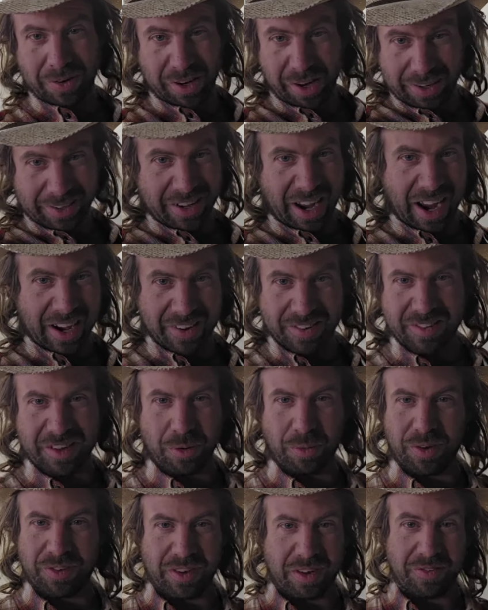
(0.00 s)
Duck Dynasty
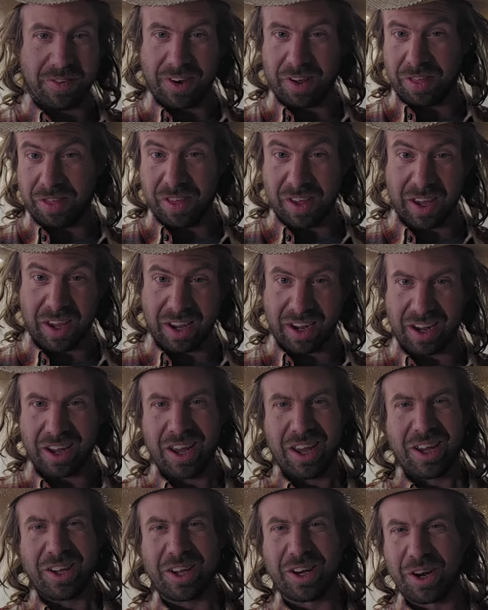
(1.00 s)
was even a thing,
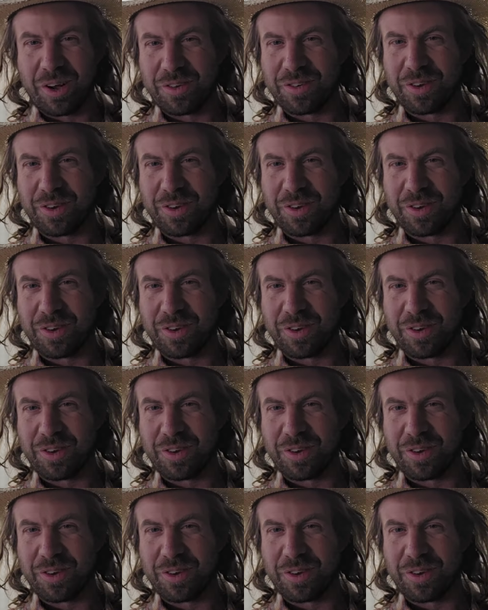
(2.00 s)
you know.